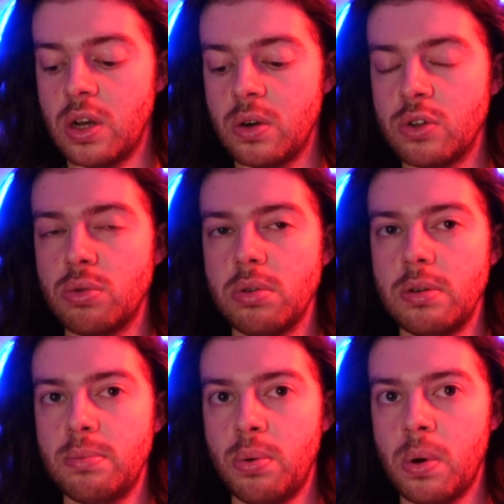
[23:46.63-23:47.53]
it's really
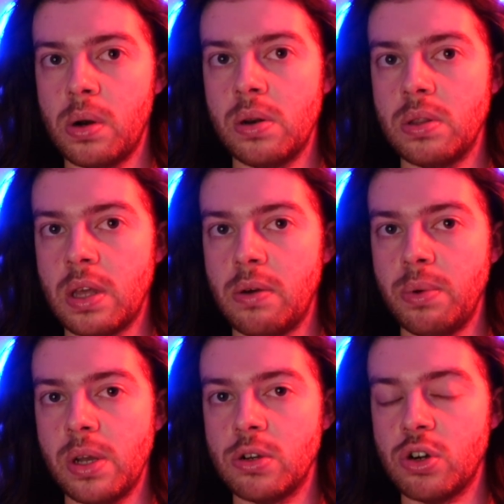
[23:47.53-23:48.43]
important that
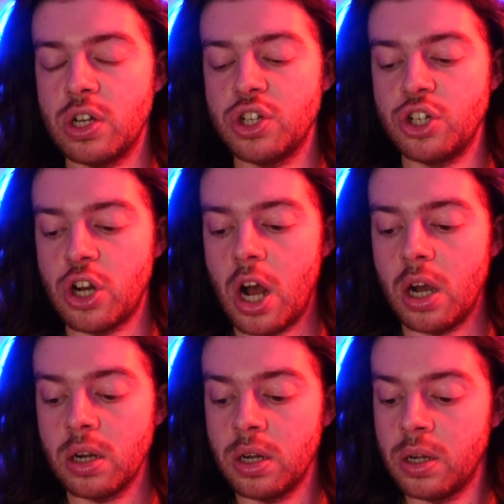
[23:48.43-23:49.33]
we address
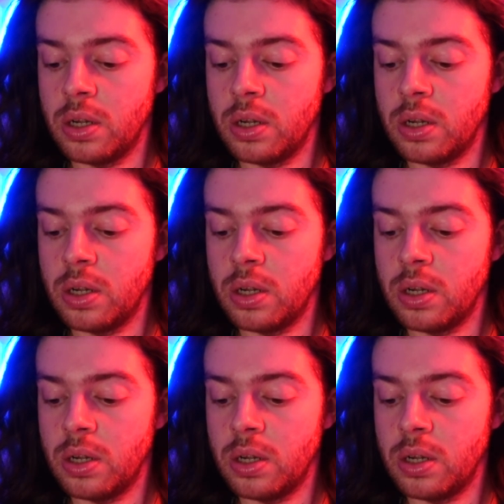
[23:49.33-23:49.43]
shock.